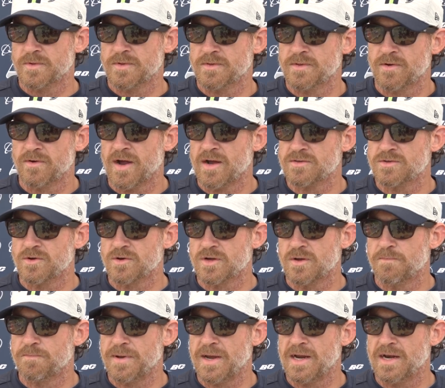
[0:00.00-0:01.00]
they're out there
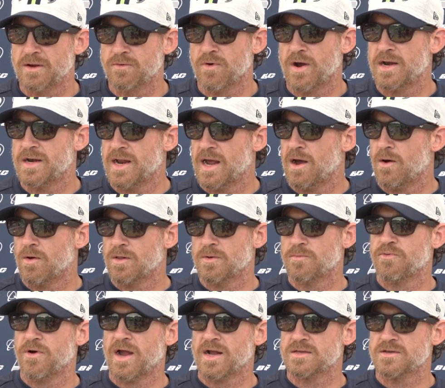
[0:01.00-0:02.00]
competing right now on
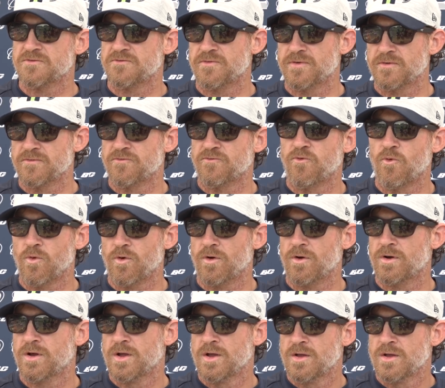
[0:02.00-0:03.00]
the practice field
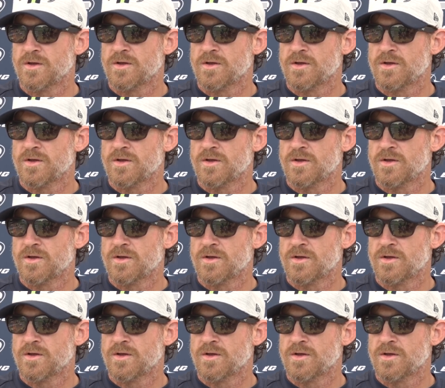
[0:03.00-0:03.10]
for